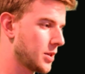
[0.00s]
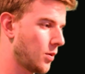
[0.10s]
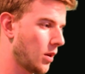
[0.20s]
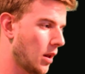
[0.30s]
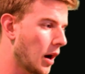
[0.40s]
So
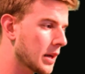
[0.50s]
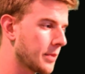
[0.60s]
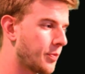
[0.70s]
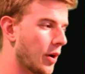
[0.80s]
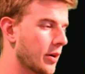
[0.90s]
lock
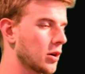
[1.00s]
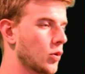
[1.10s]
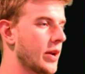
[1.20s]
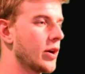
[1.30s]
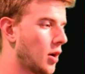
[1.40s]
the particle
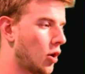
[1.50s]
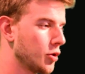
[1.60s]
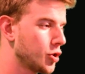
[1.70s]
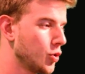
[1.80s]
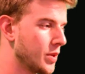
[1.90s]
creator
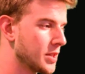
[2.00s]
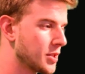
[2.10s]
onto the